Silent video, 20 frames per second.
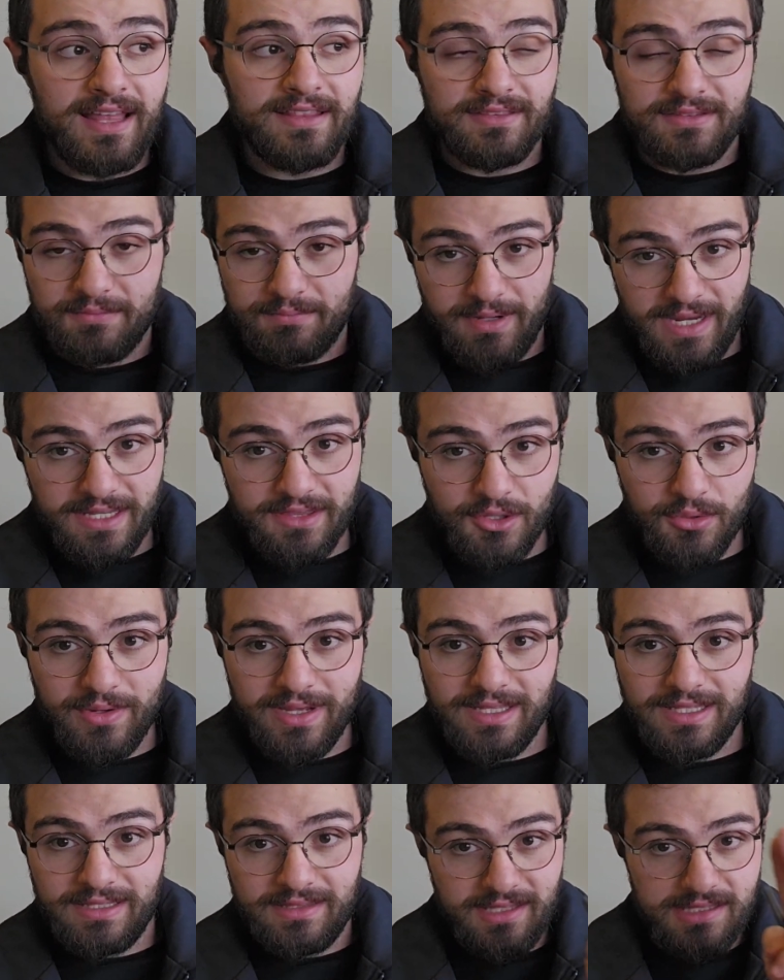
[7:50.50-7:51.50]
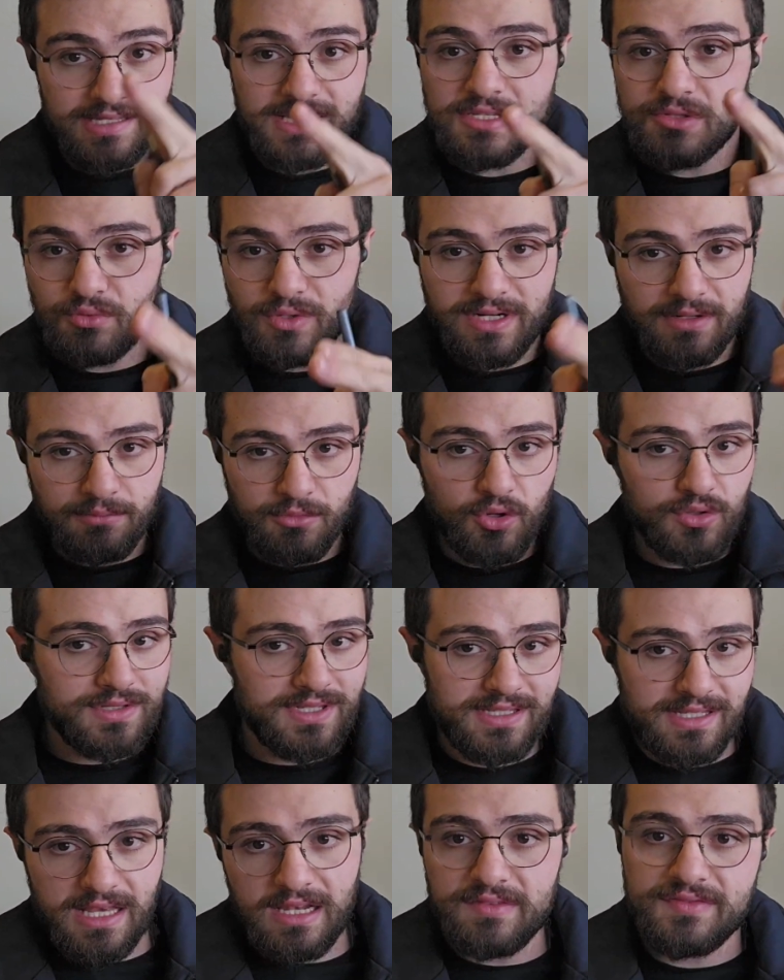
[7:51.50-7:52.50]
And by the way, this is where
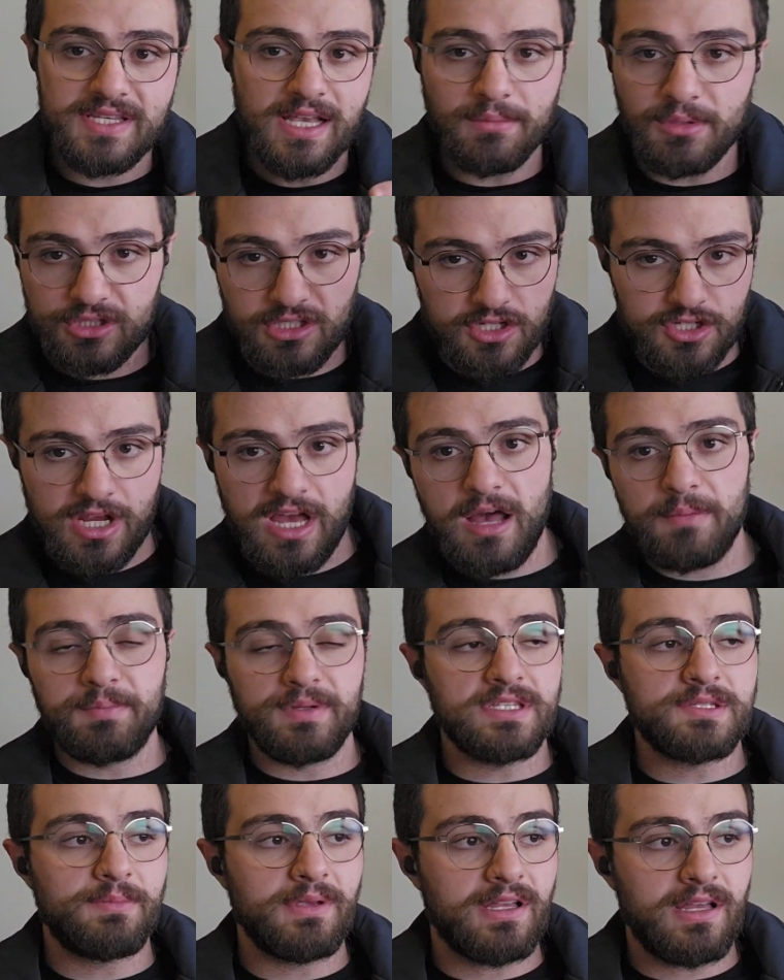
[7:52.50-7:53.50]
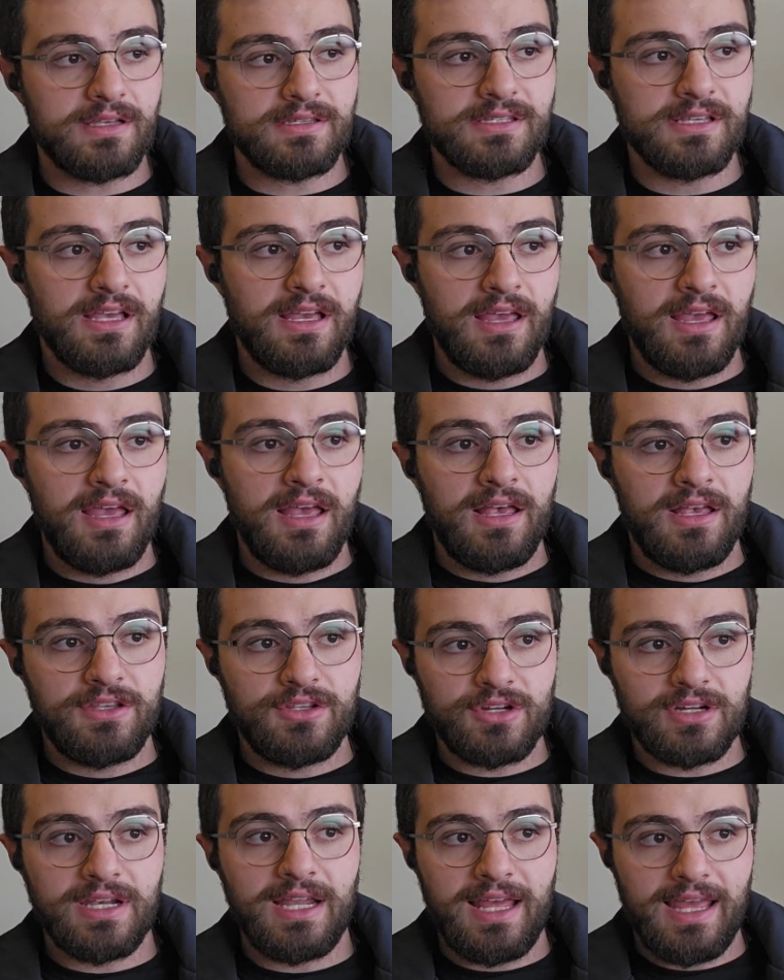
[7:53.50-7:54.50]
most self-sabotage happens because
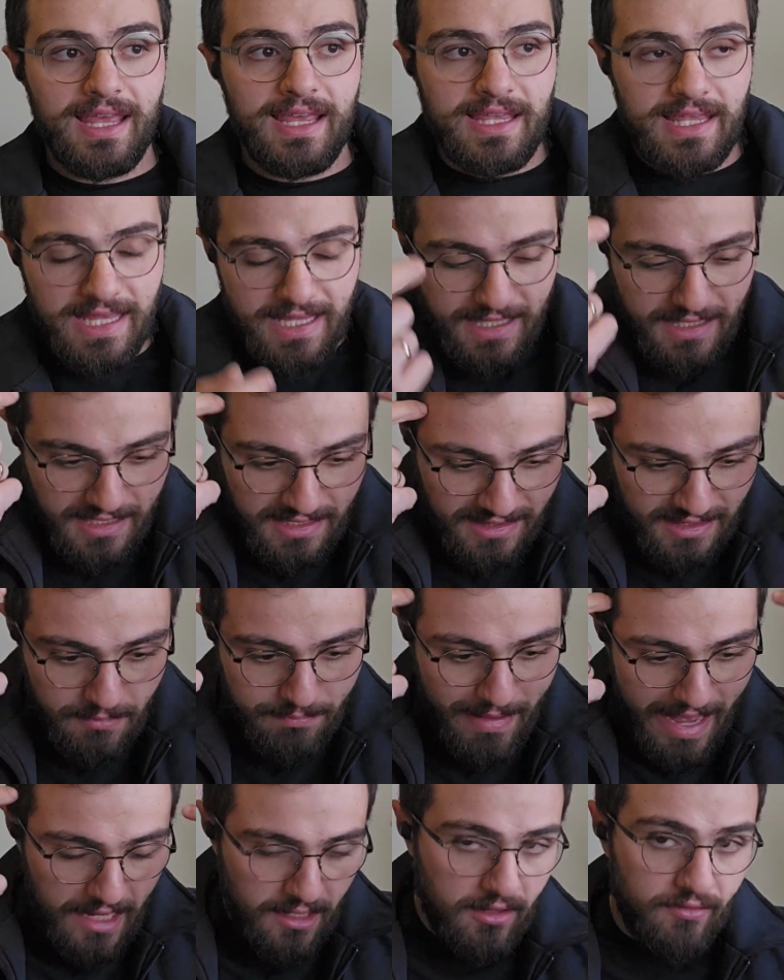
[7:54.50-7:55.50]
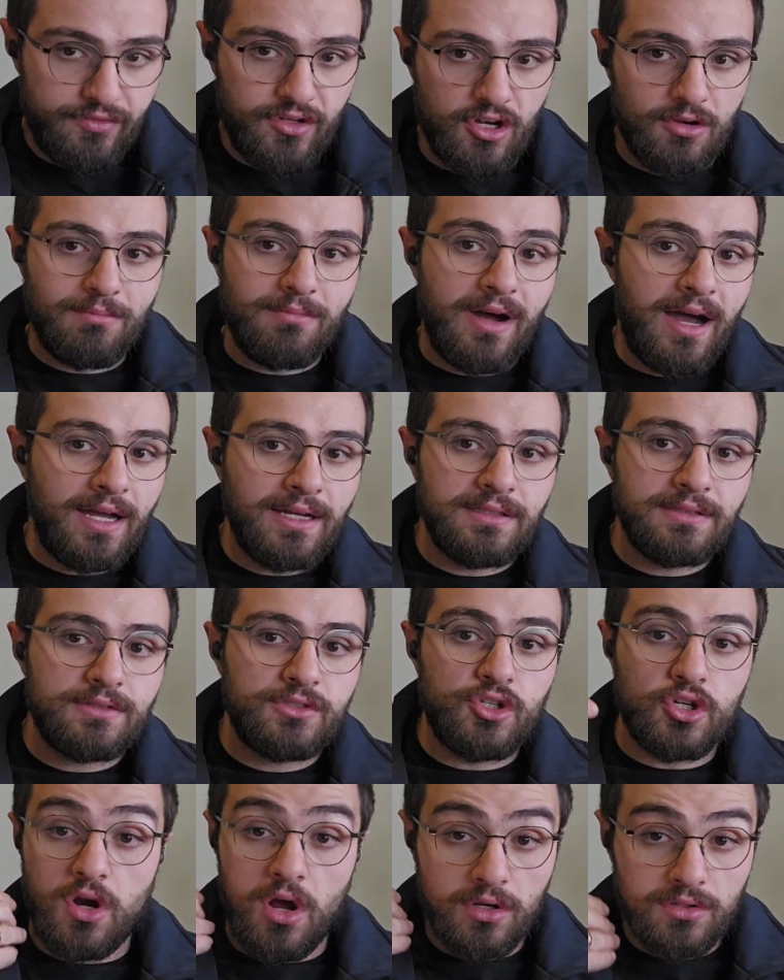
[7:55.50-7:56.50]
you're like, in the back of your
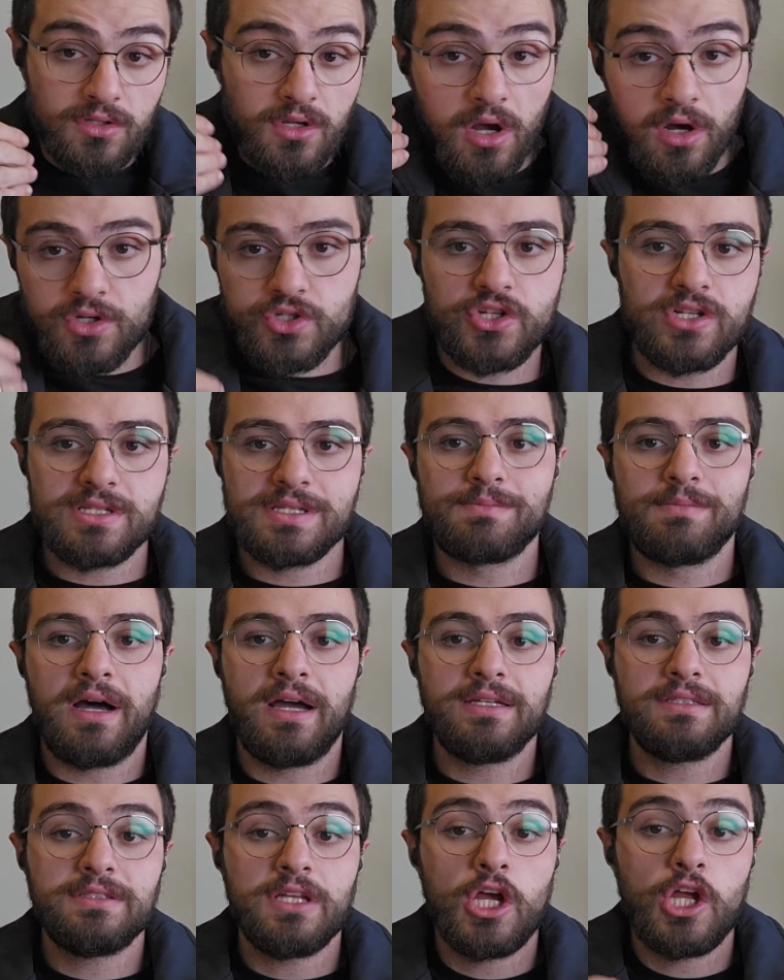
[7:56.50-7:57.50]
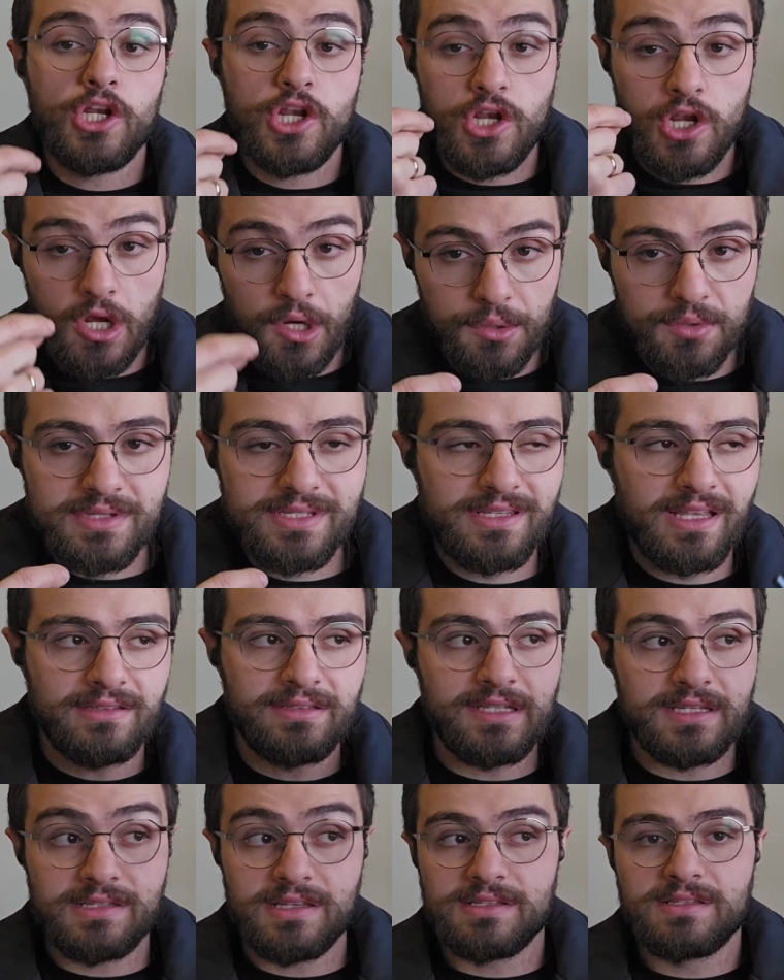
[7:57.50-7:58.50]
mind, your unconscious mind knows
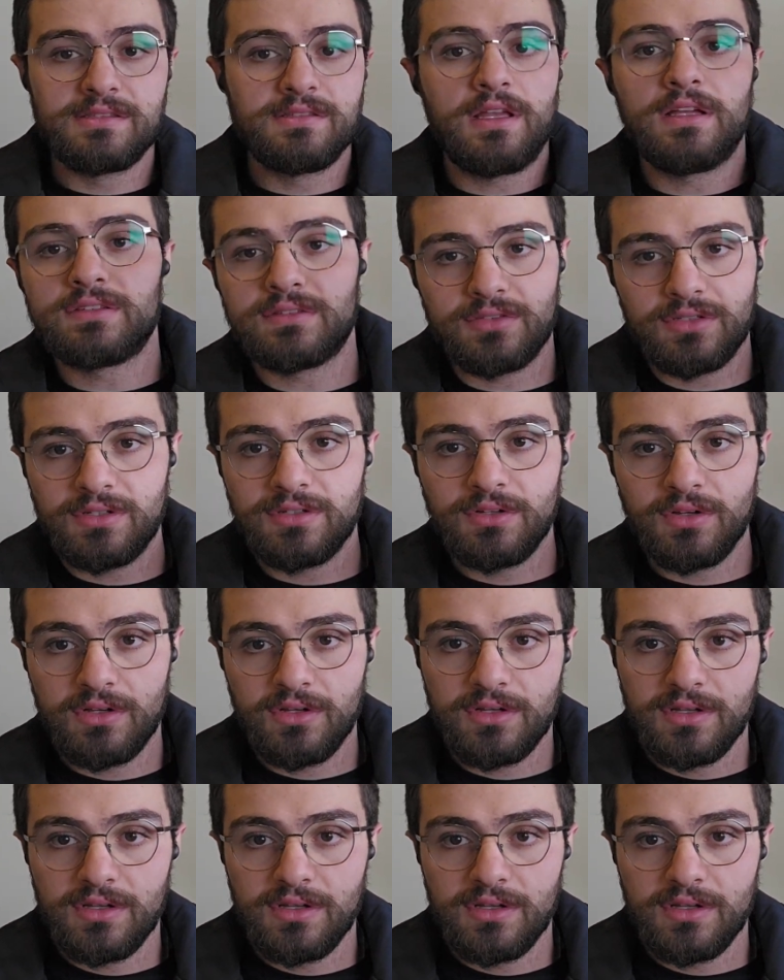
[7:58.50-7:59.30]
that this is not